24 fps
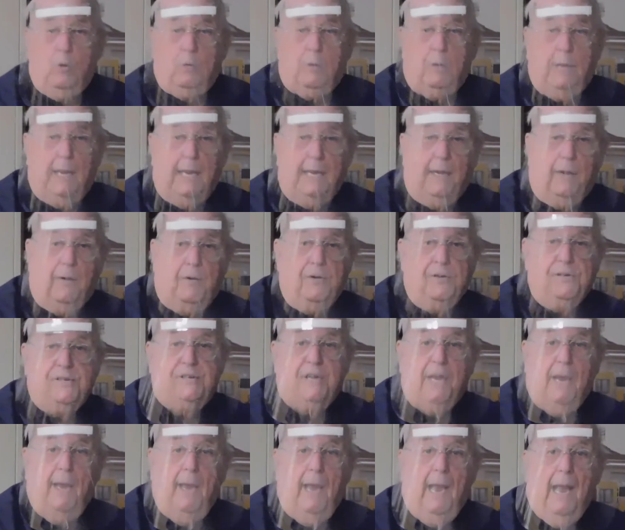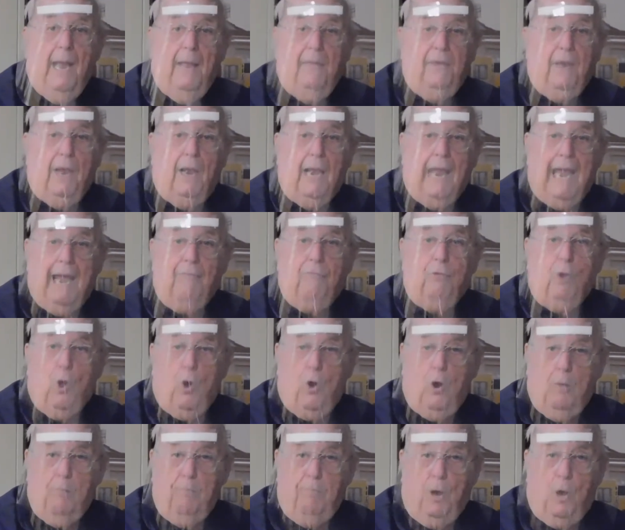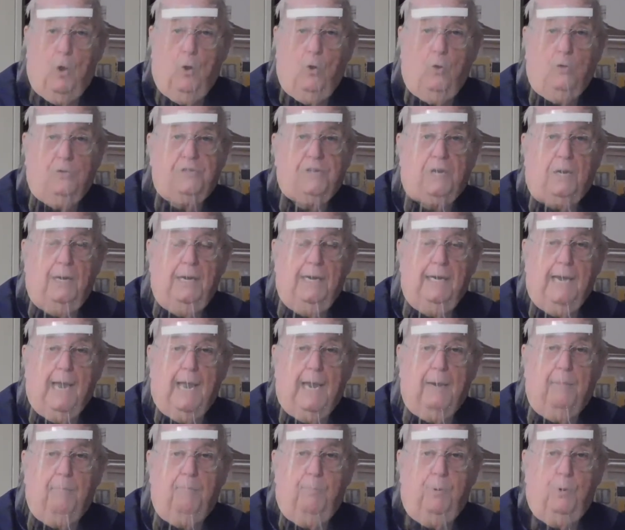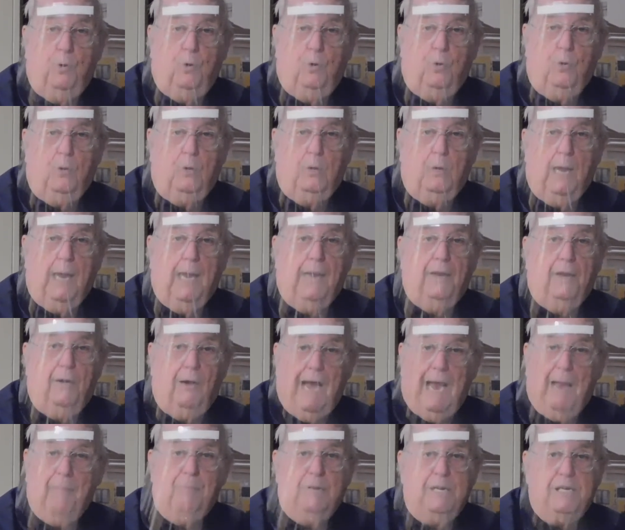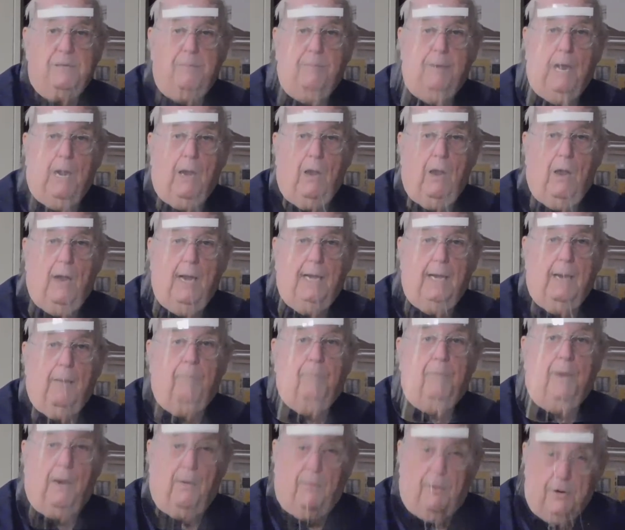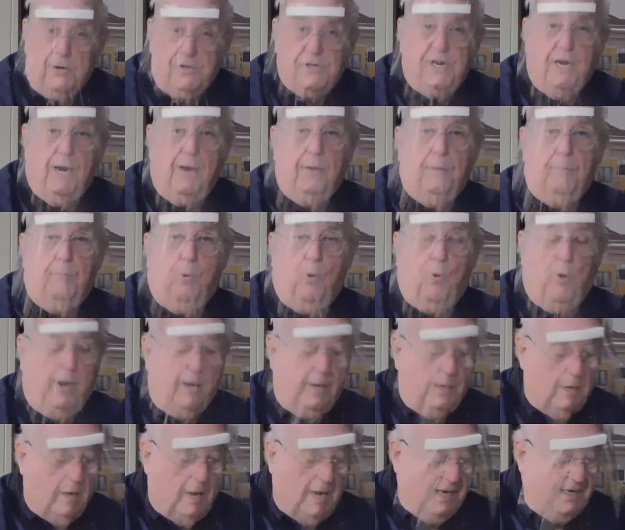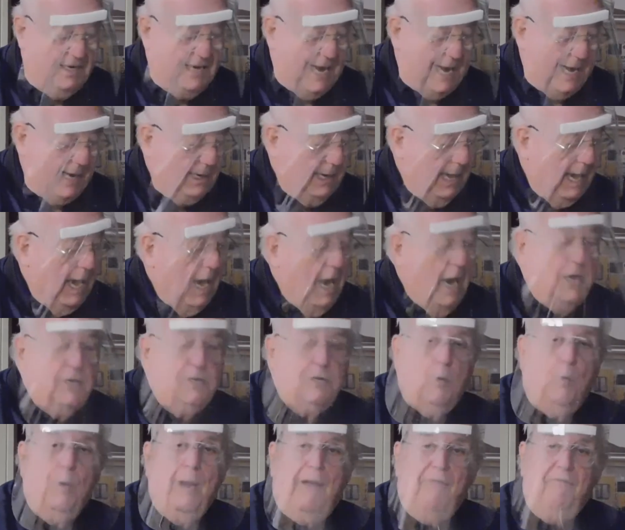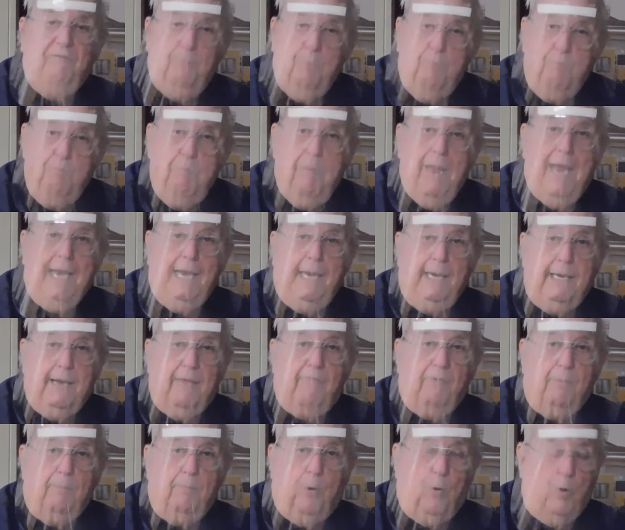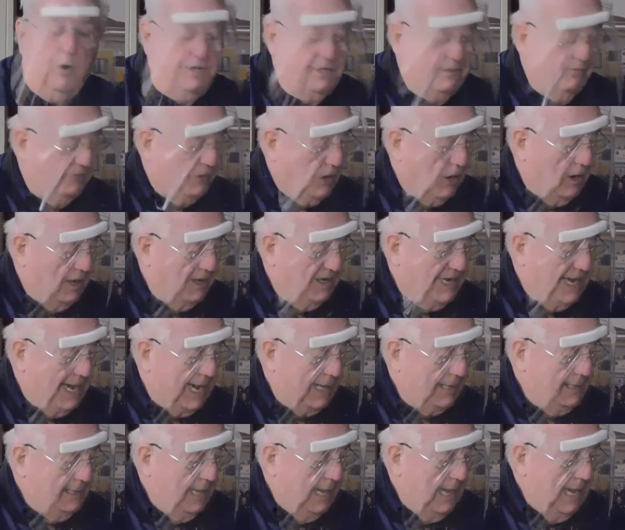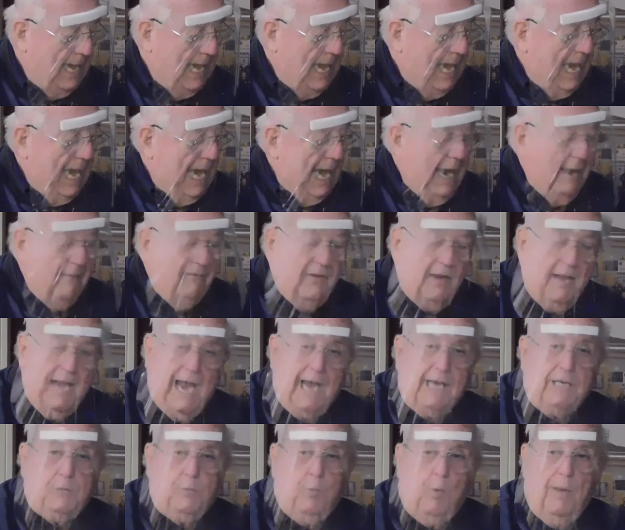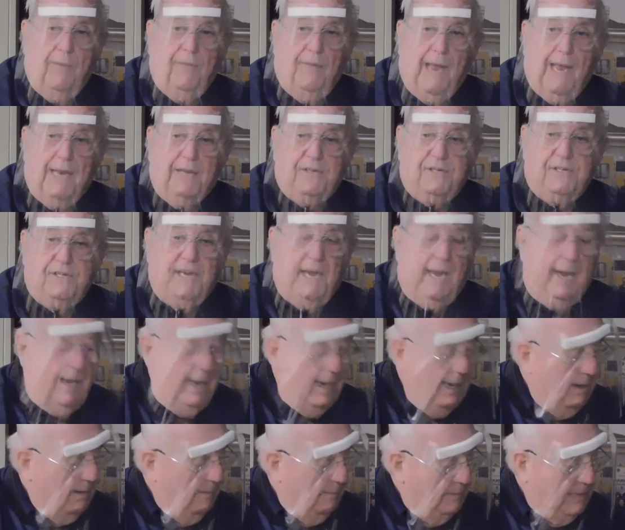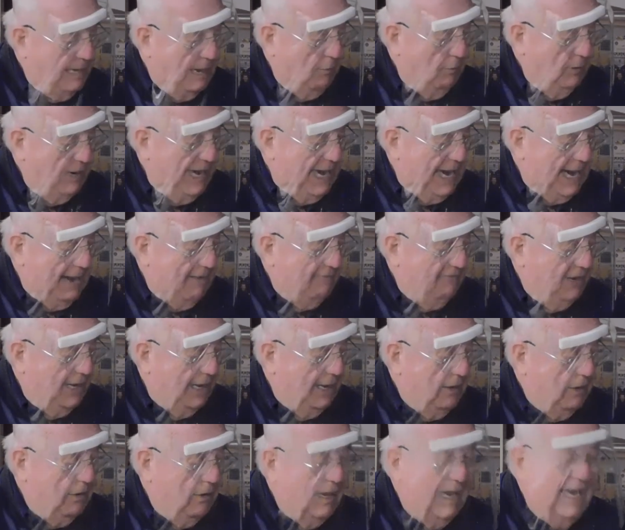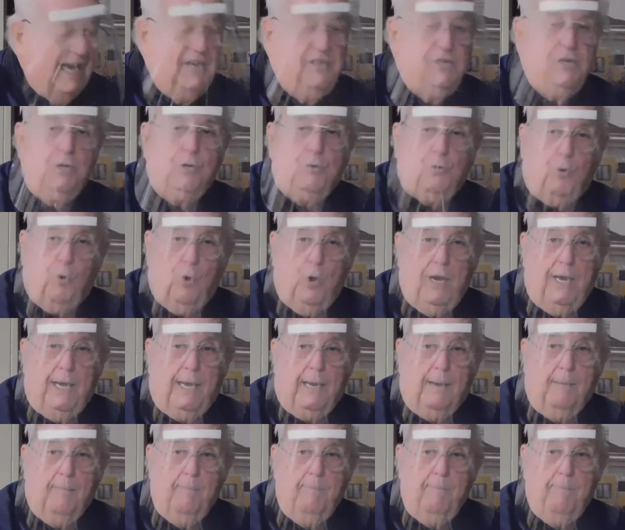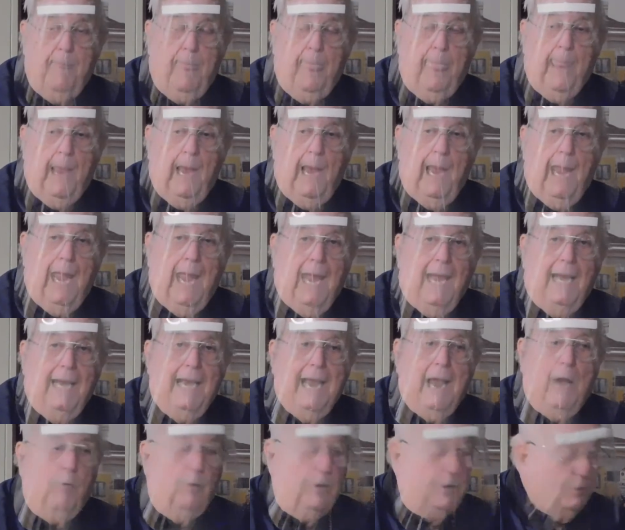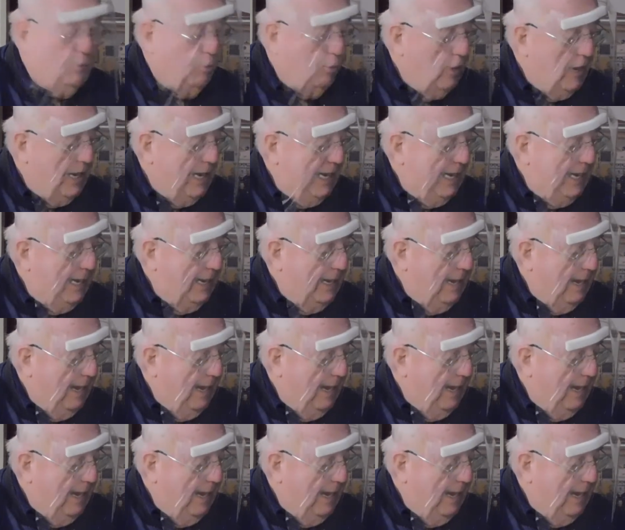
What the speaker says: cleaners, they'll have long poles cleaning out a pool, and there happens to be a line up there. There's another point of contact. So we have many different points of contact. The next one that we have here is a tree. Now a tree,